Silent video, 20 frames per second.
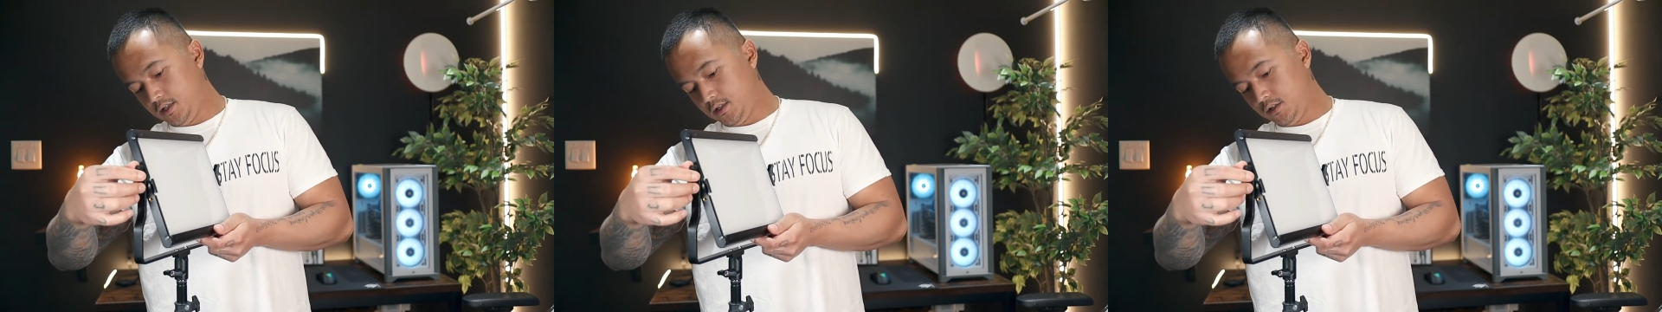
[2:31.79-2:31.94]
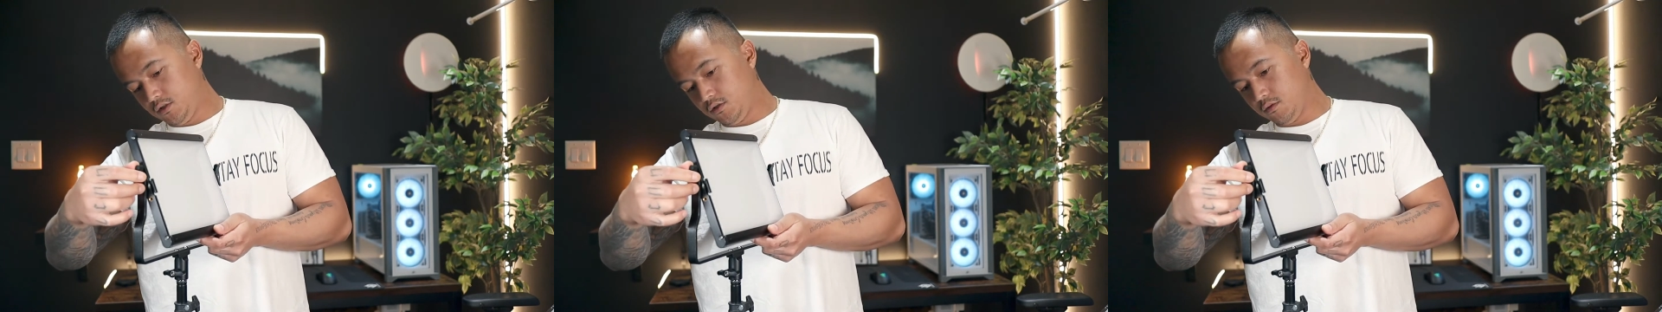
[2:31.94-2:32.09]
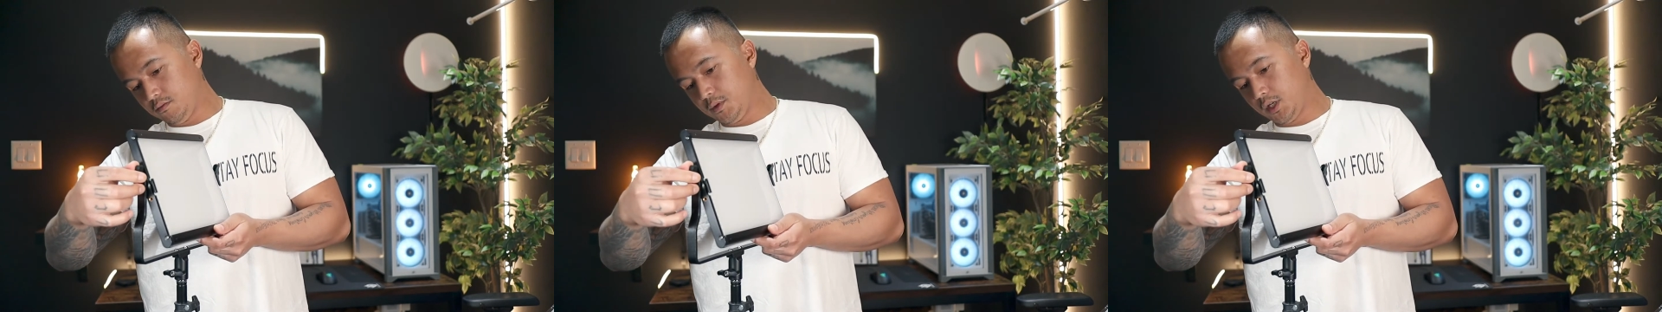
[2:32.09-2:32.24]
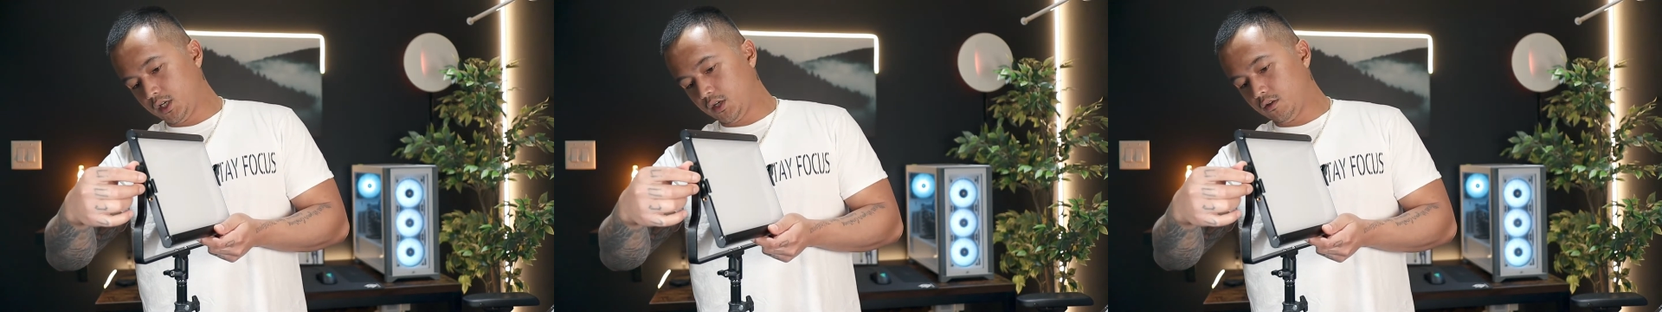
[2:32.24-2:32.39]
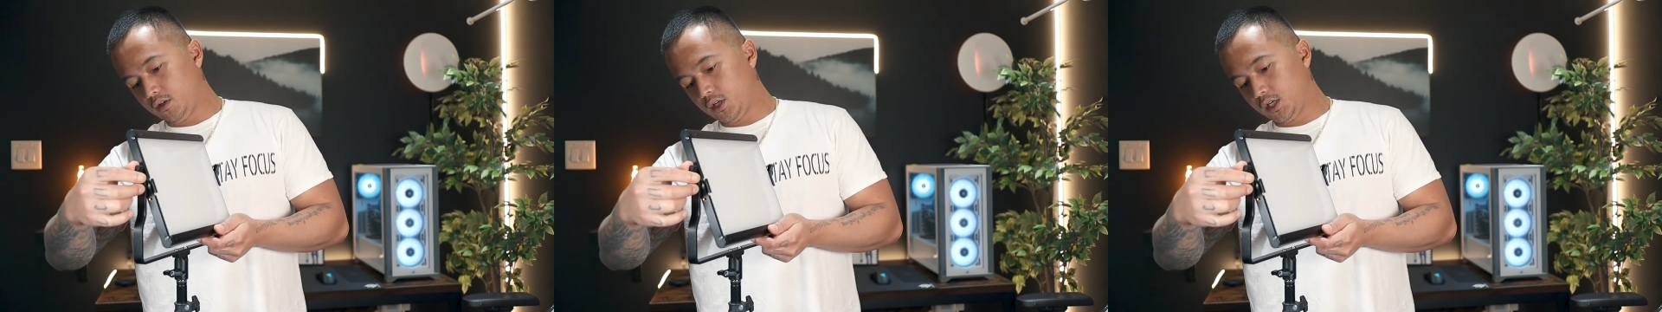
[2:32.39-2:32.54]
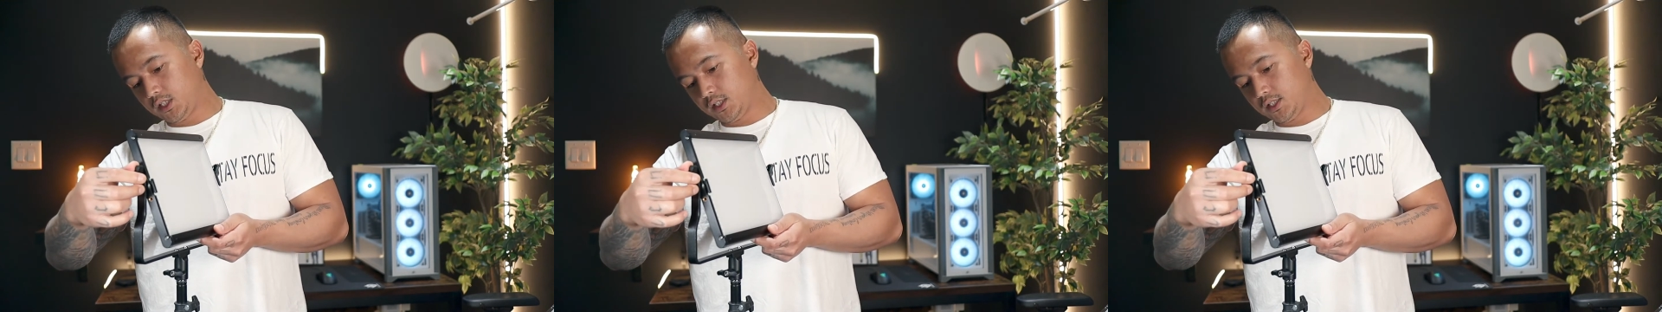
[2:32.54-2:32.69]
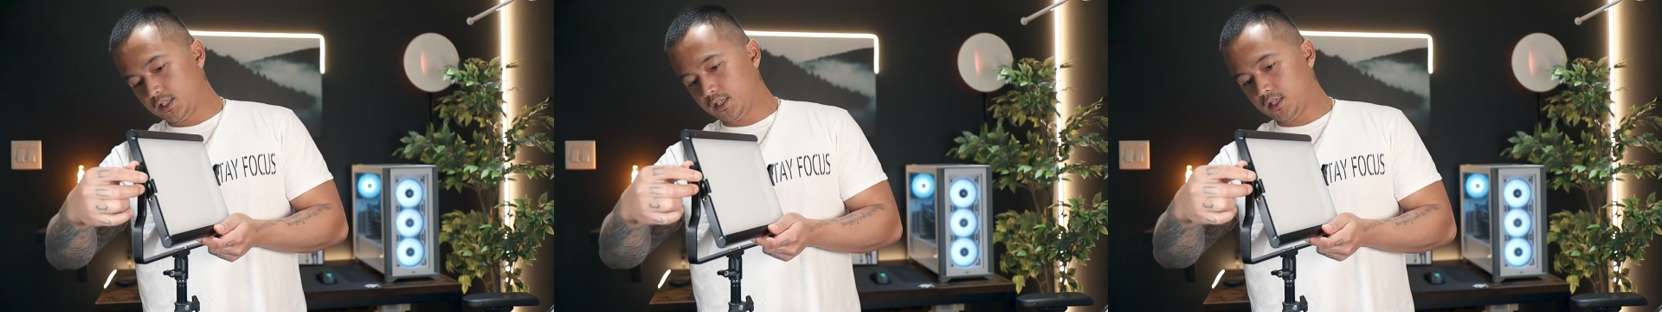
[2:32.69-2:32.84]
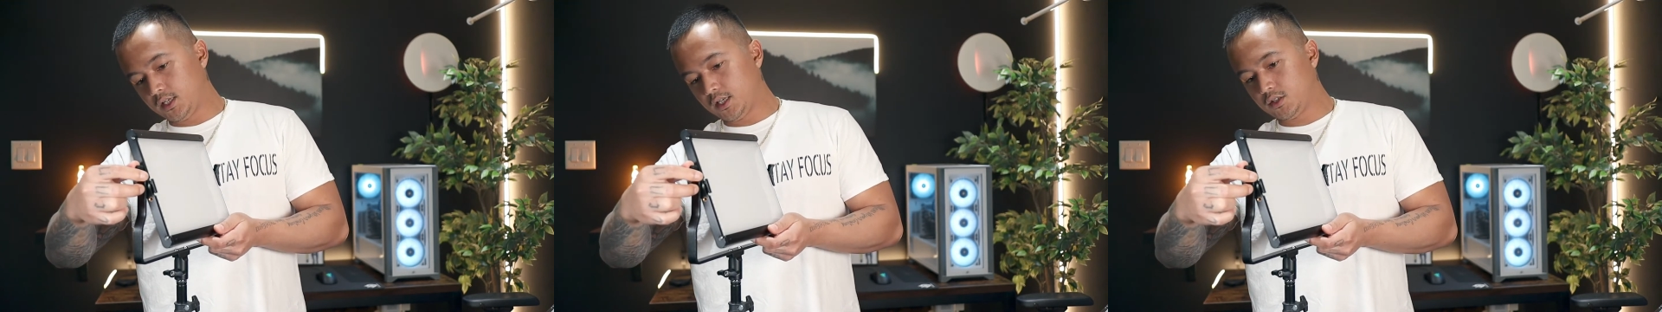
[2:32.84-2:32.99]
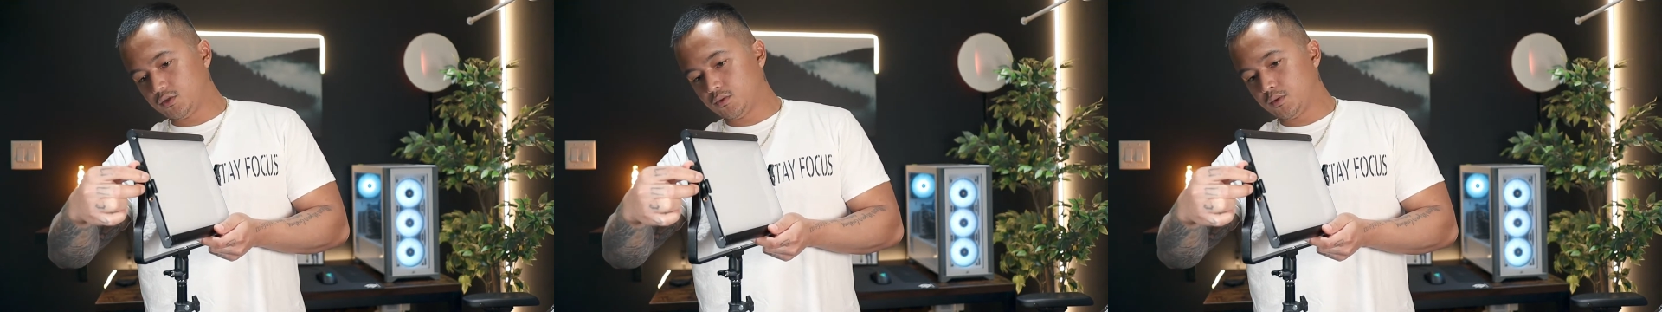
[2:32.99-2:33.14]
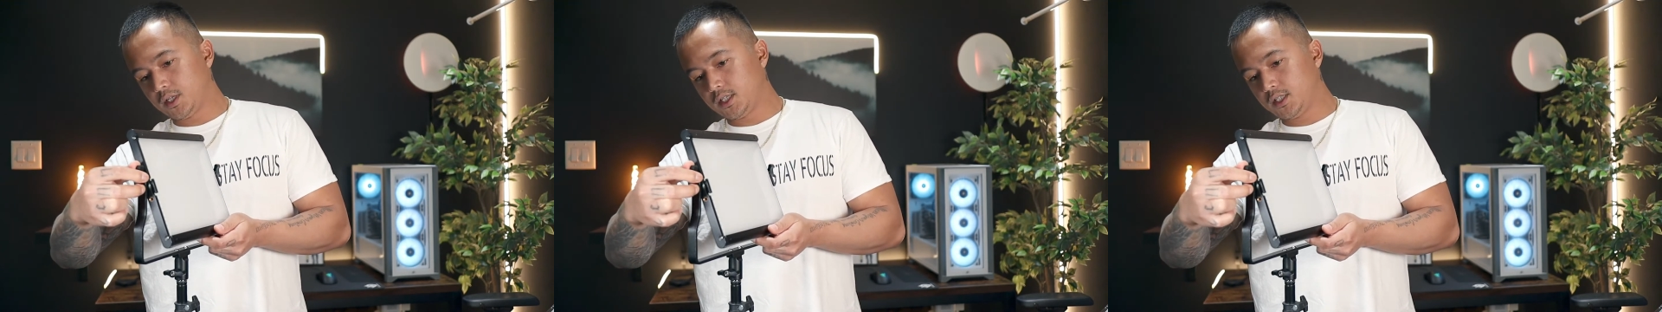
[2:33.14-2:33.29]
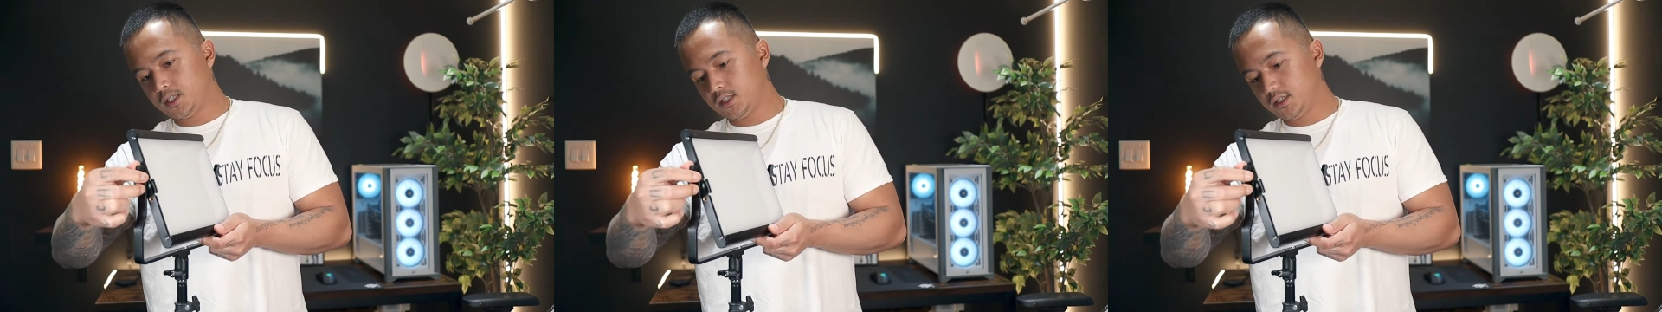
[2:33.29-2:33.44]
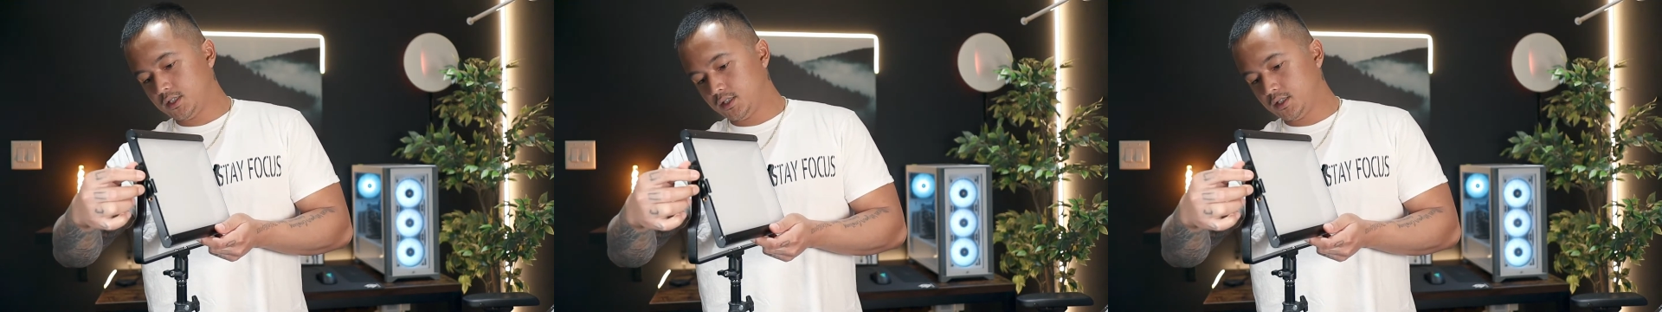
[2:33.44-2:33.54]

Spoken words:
to be connecting that one.